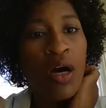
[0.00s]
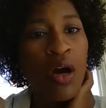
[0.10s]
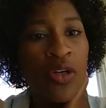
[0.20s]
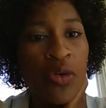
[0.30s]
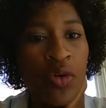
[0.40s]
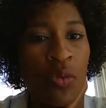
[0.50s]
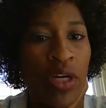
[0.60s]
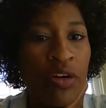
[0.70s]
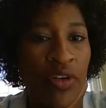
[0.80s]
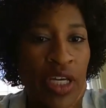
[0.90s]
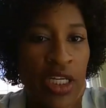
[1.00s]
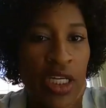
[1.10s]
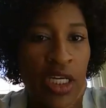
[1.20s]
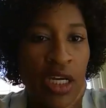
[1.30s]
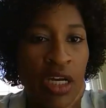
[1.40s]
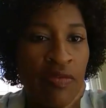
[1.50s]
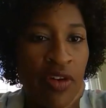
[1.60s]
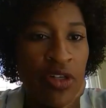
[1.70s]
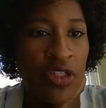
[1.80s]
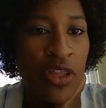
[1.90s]
Are you aware of any
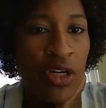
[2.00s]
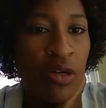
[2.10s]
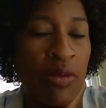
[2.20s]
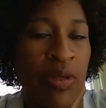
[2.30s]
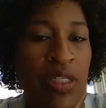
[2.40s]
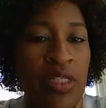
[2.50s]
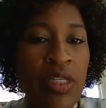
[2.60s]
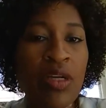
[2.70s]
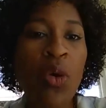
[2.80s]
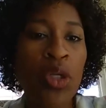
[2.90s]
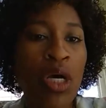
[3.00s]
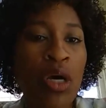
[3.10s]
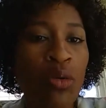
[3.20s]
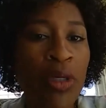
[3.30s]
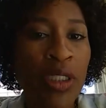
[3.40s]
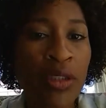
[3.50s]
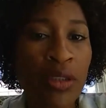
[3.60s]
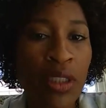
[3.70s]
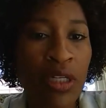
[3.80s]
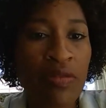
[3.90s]
conversion therapy places in Oklahoma?
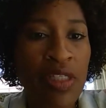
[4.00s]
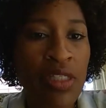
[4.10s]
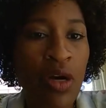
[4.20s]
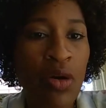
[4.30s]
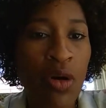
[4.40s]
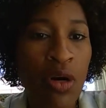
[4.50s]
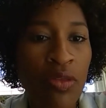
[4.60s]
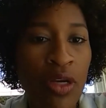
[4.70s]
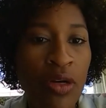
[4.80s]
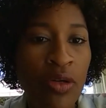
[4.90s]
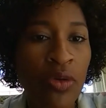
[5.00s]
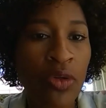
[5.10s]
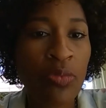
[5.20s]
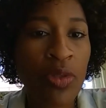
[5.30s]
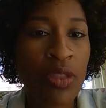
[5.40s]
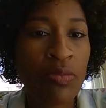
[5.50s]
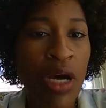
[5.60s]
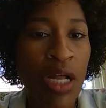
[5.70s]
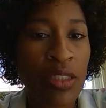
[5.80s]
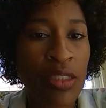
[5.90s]
And if so, are there groups,
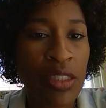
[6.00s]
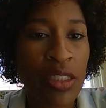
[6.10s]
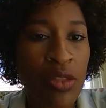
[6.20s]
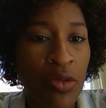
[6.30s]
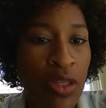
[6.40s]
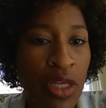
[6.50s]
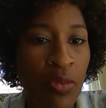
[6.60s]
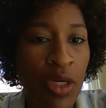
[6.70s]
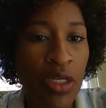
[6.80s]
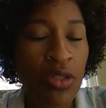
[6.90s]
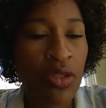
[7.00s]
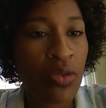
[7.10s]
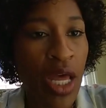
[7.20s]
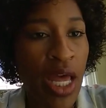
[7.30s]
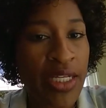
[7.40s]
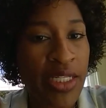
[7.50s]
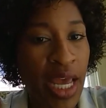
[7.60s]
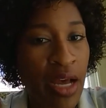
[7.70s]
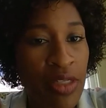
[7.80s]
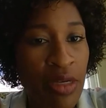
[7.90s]
policies, or anything we can do as
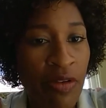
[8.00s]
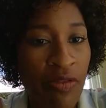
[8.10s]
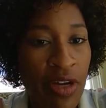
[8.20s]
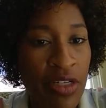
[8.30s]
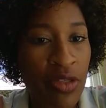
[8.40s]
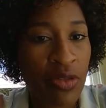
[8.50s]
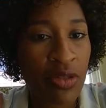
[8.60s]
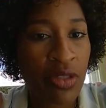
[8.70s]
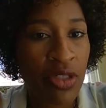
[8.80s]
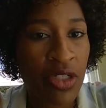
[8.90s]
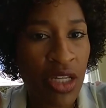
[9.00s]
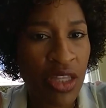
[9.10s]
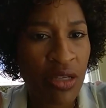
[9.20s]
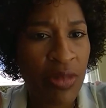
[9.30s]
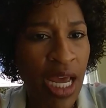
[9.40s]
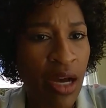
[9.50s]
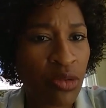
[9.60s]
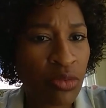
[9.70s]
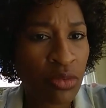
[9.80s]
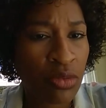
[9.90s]
counseling professionals to shut them down?